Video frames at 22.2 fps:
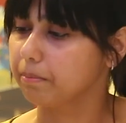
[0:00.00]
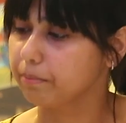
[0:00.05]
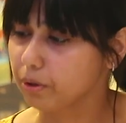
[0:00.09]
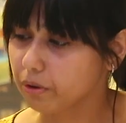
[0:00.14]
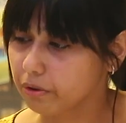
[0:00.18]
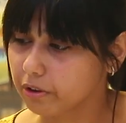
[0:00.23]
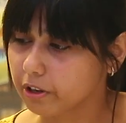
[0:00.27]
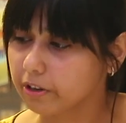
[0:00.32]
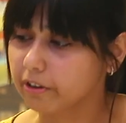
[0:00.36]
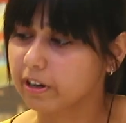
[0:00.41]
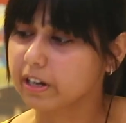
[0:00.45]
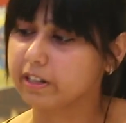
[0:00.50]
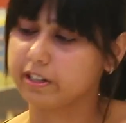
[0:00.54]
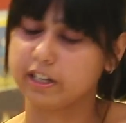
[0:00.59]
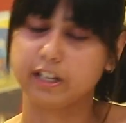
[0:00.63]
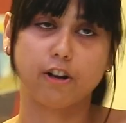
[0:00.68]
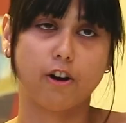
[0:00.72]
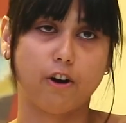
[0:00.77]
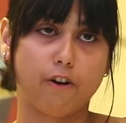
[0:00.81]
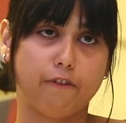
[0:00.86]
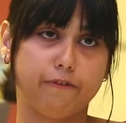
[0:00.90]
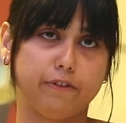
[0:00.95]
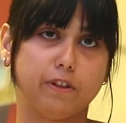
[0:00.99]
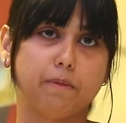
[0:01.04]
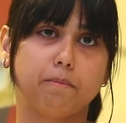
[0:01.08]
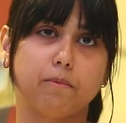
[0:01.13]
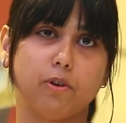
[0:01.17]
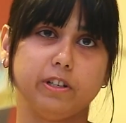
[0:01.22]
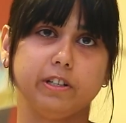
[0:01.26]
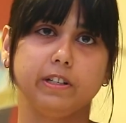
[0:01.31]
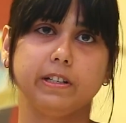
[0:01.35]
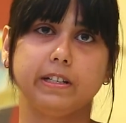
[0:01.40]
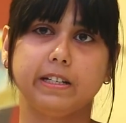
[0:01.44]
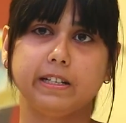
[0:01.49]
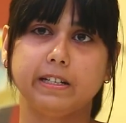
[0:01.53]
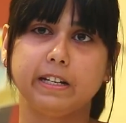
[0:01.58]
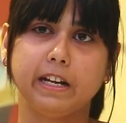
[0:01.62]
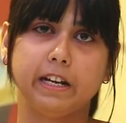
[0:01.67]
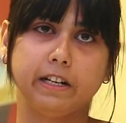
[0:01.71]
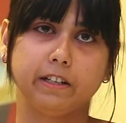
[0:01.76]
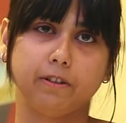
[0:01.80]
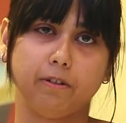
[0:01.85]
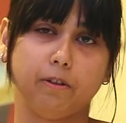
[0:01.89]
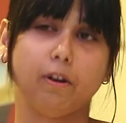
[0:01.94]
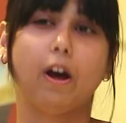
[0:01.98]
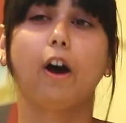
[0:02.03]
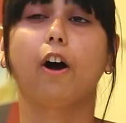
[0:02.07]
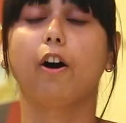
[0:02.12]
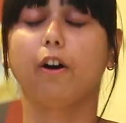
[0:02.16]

bureaucracy of the modern state,